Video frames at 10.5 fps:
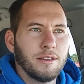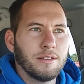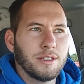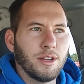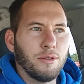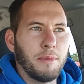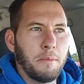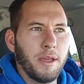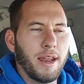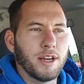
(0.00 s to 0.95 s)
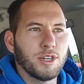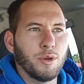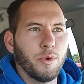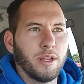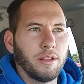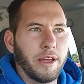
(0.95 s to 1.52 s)
So maybe it actually
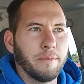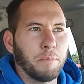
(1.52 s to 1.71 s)
wouldn't like